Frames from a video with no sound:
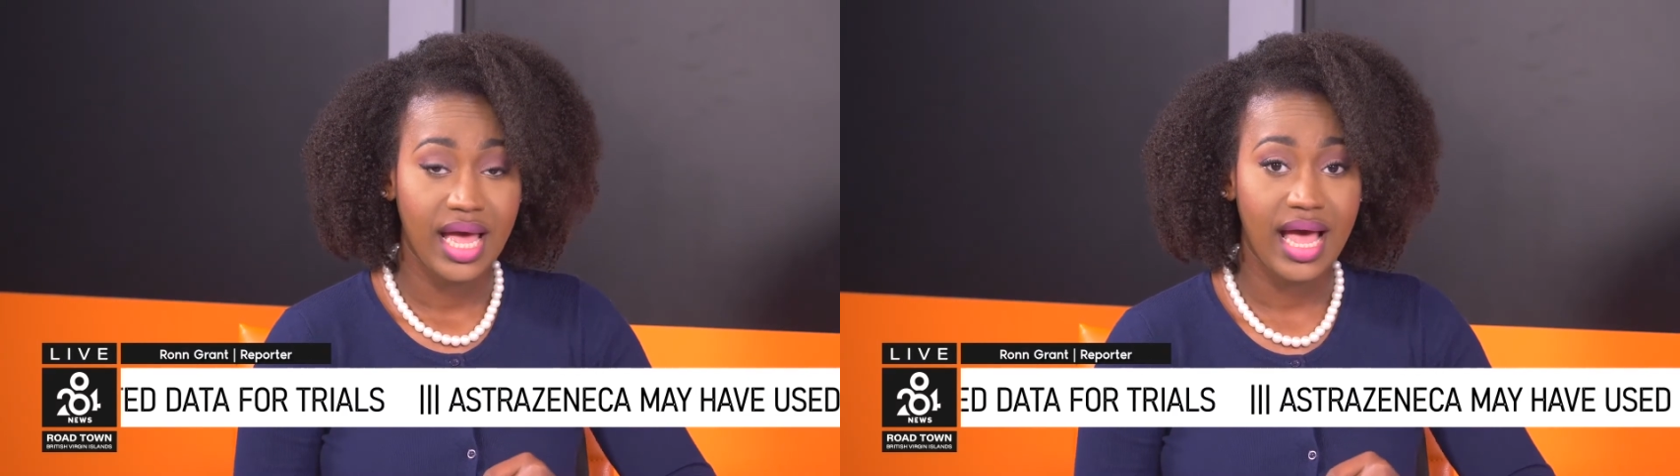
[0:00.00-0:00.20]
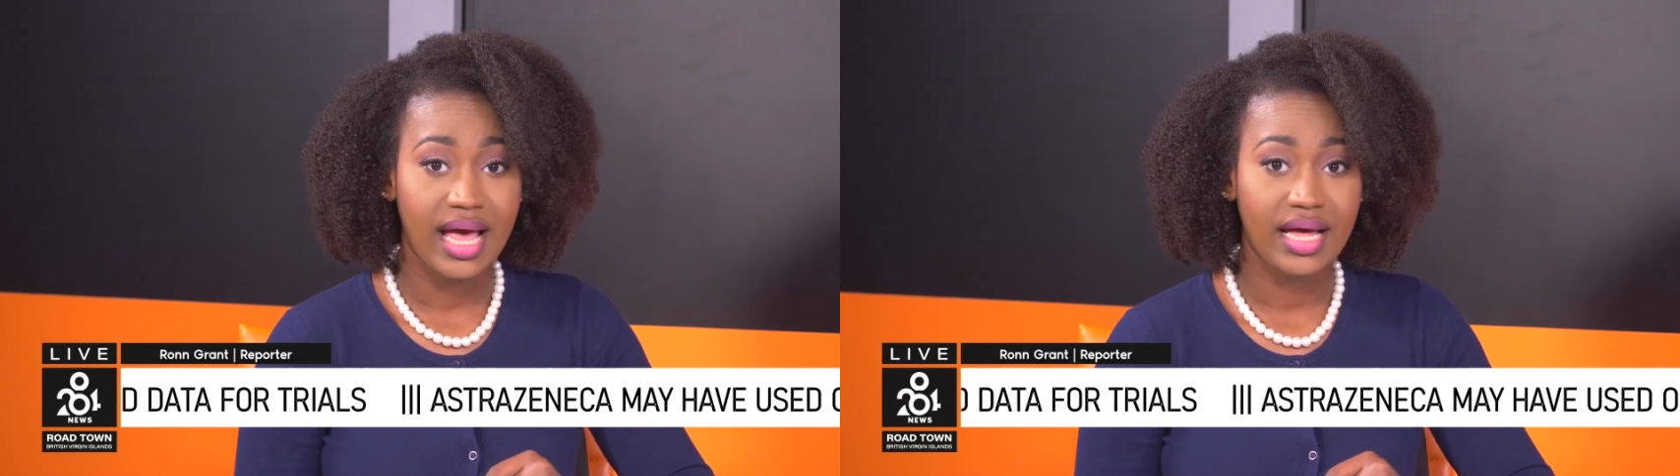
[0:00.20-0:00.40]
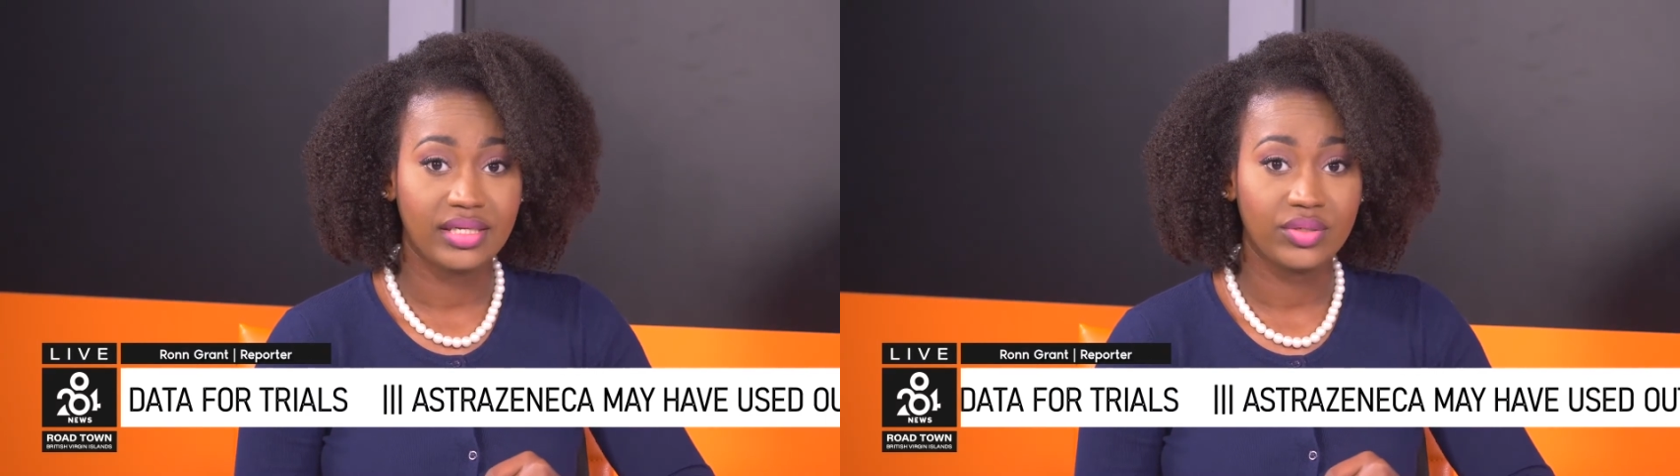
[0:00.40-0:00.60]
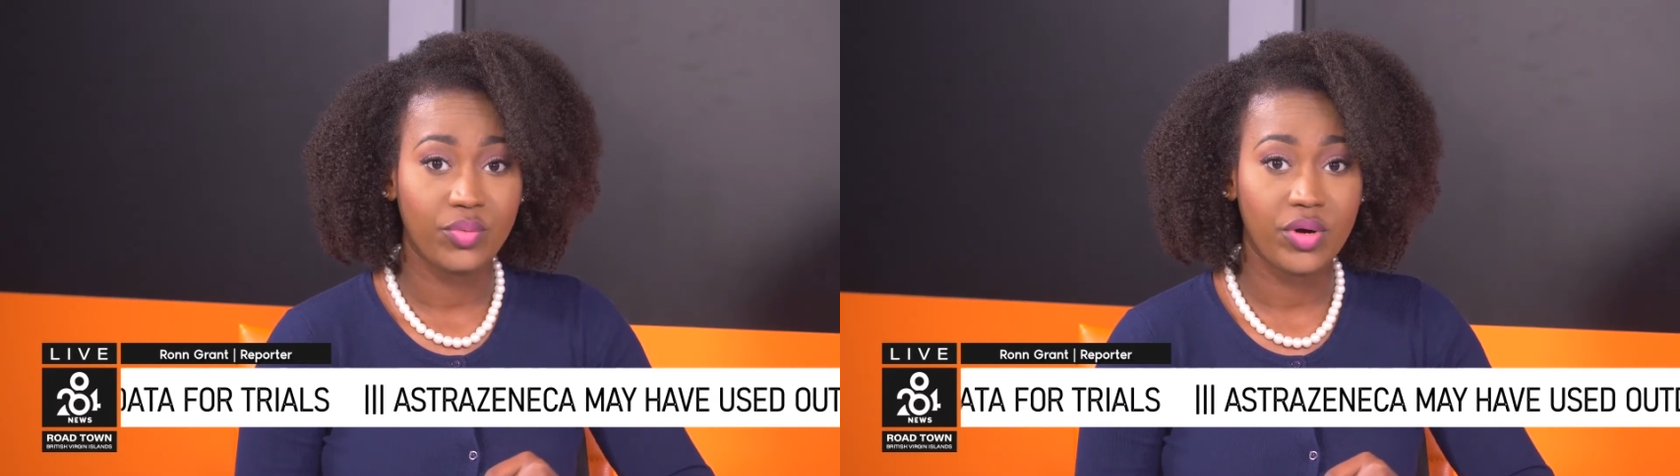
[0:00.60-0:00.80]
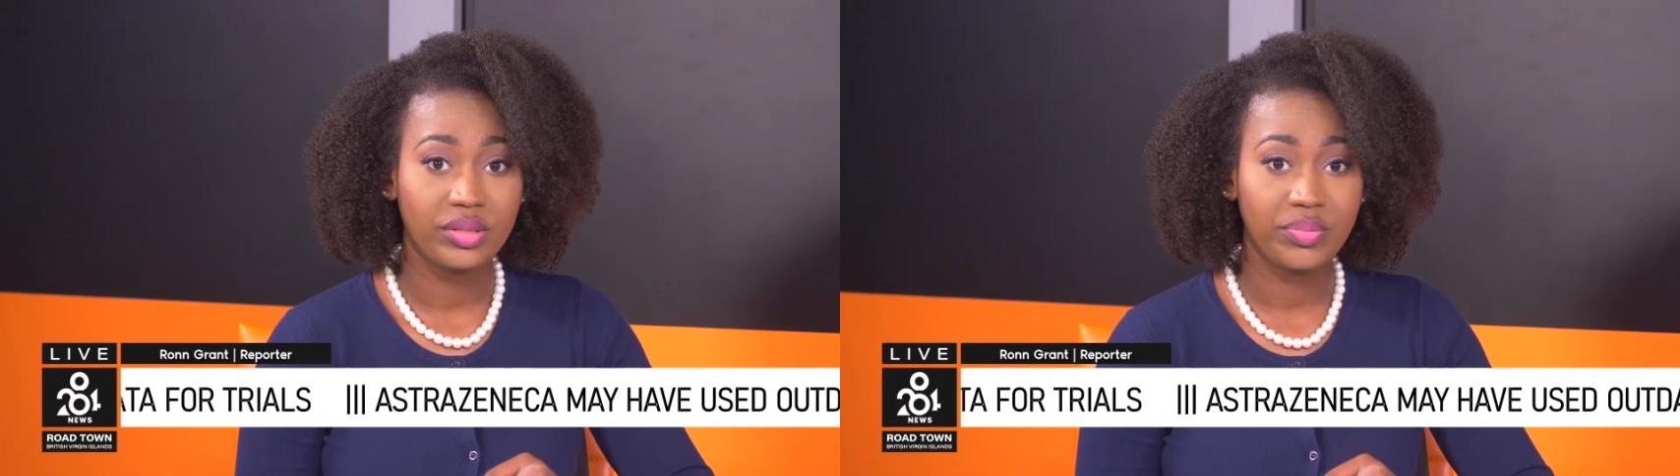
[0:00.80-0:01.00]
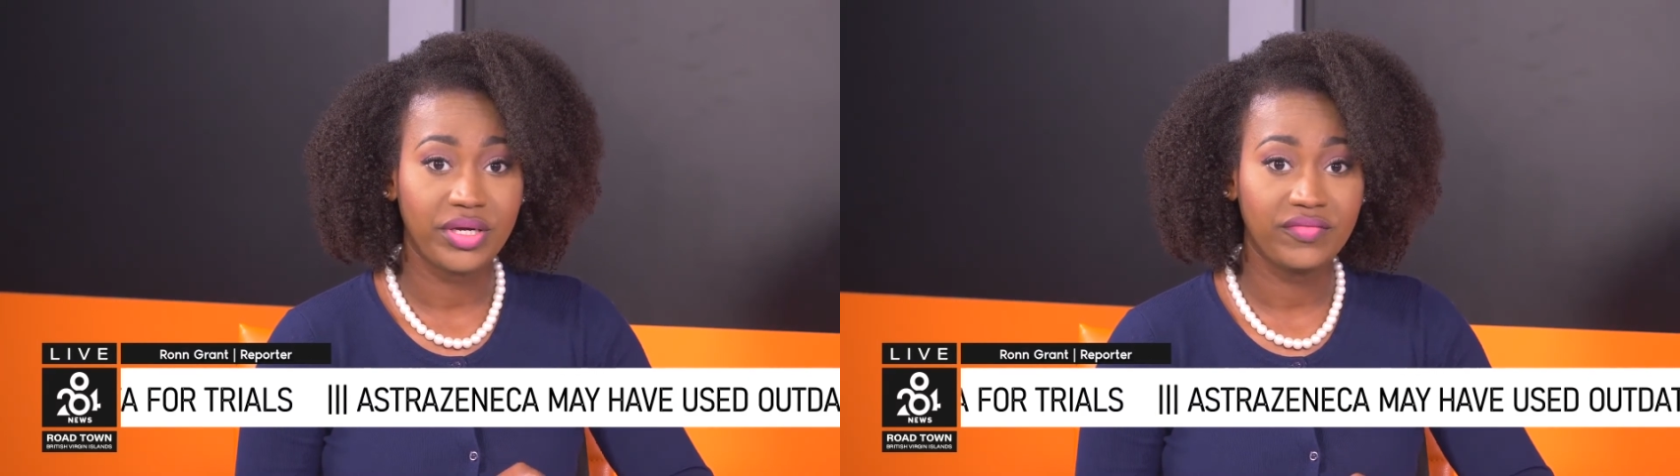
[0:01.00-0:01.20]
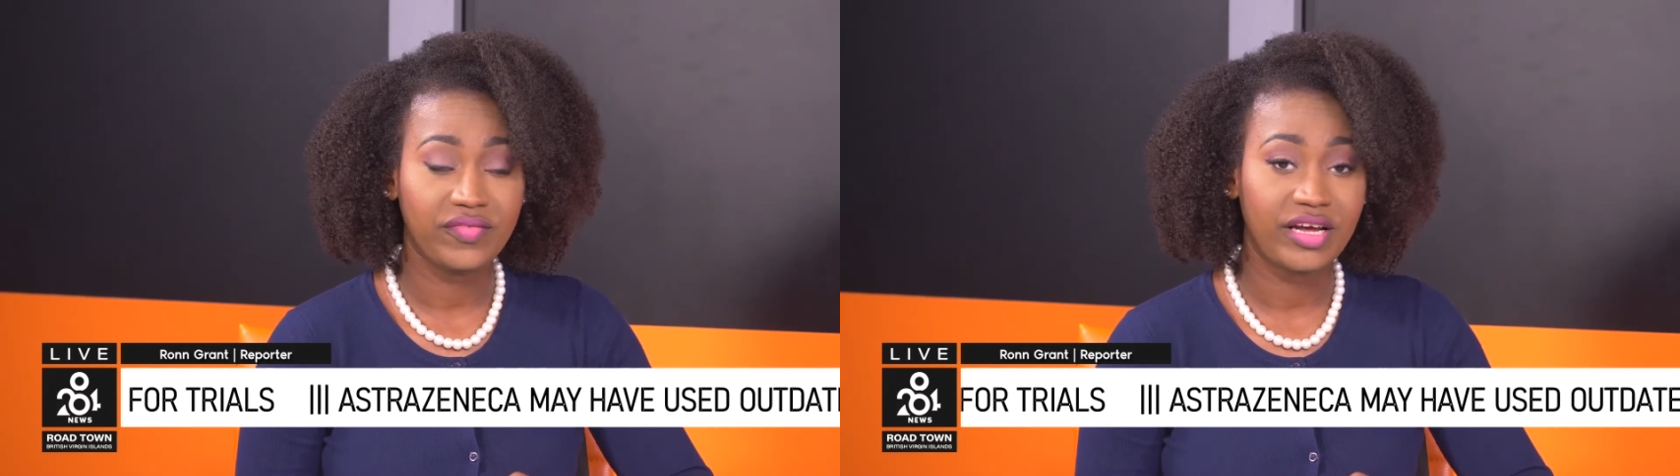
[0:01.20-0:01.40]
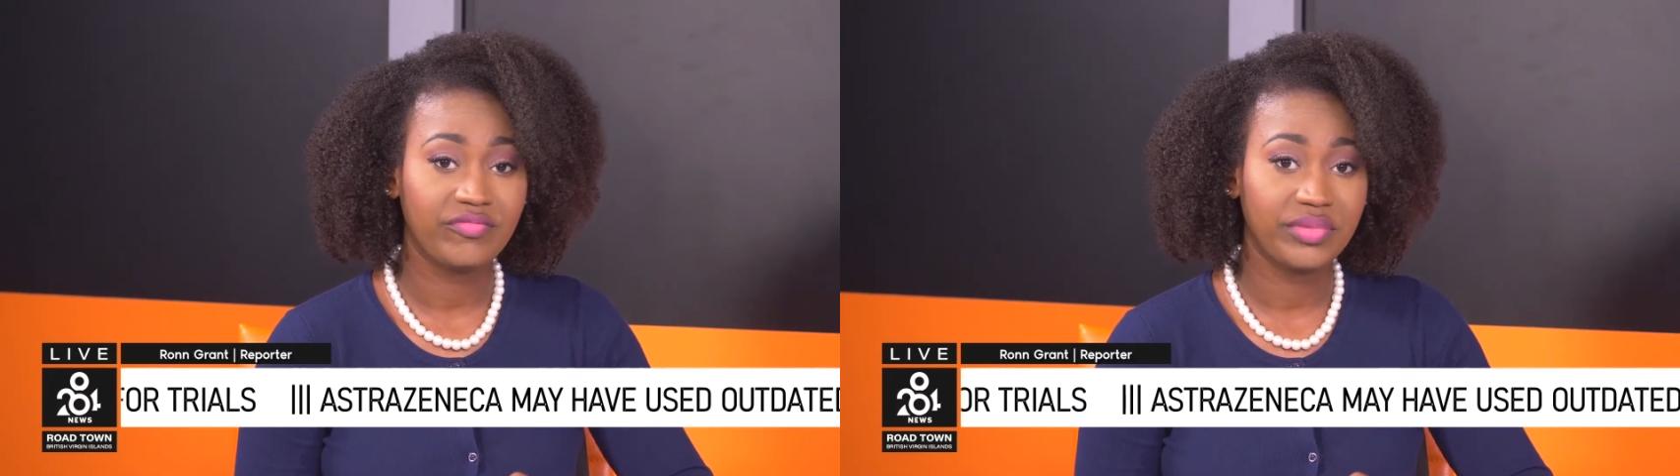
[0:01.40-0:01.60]
and
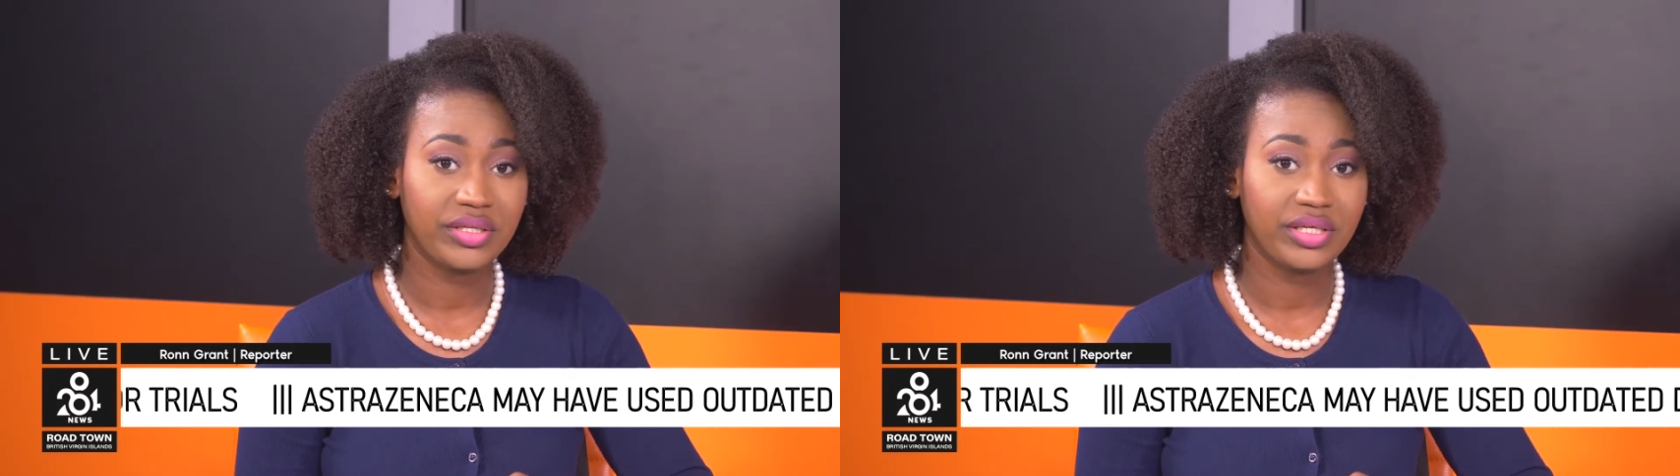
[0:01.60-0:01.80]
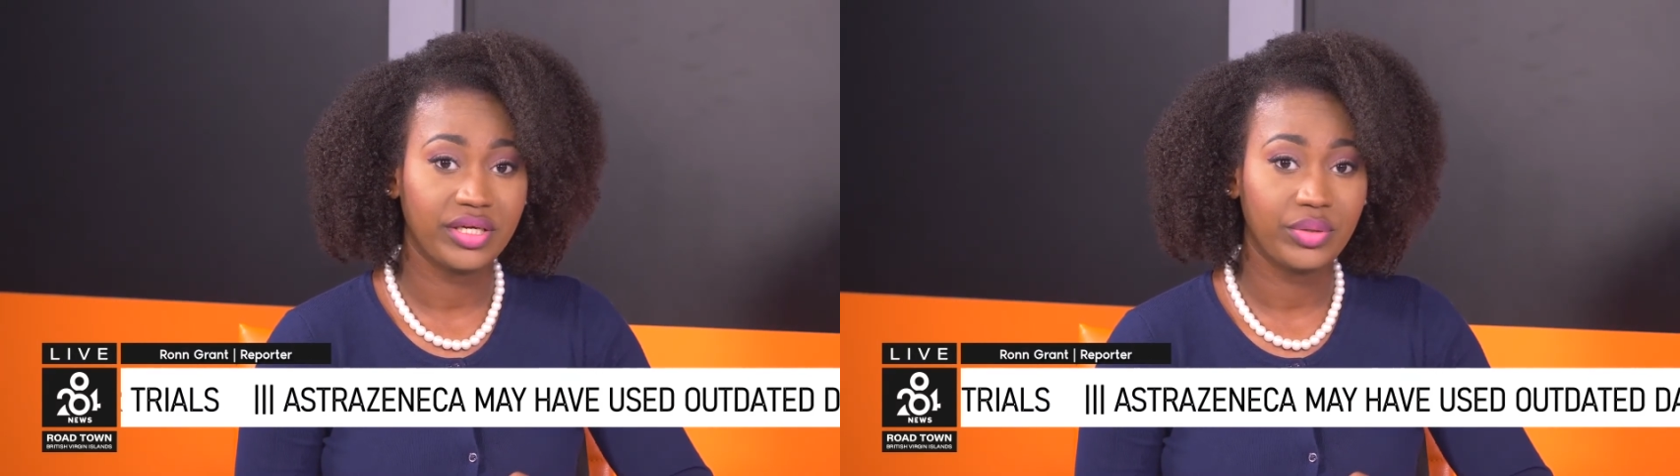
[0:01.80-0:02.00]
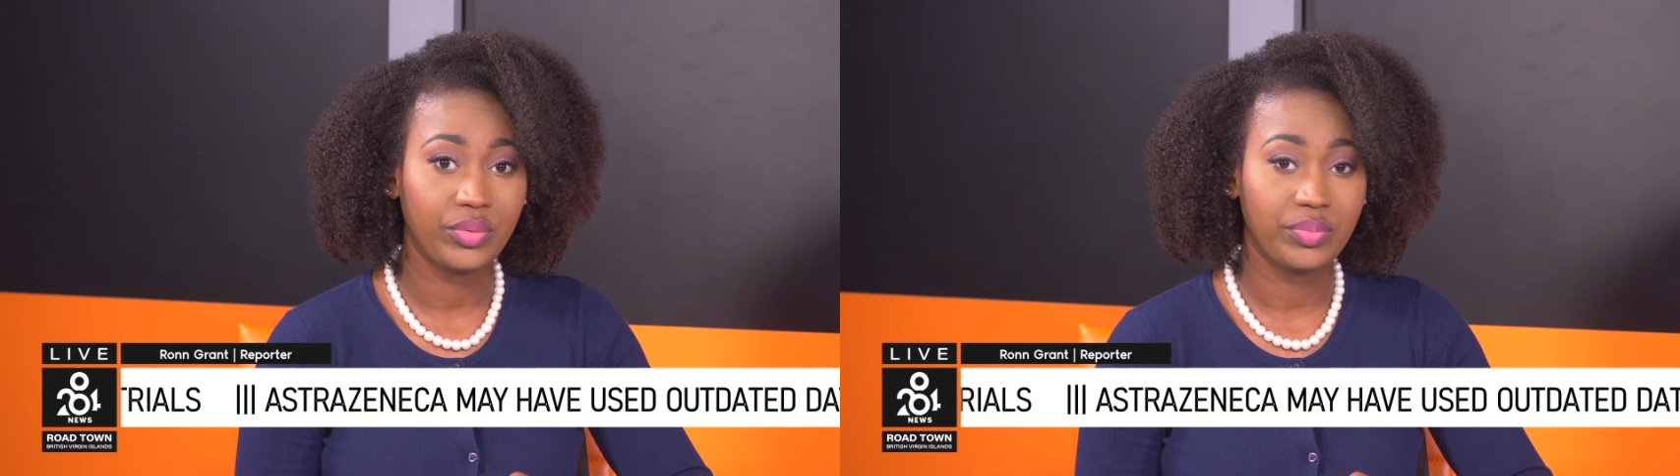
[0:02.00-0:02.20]
1.5 million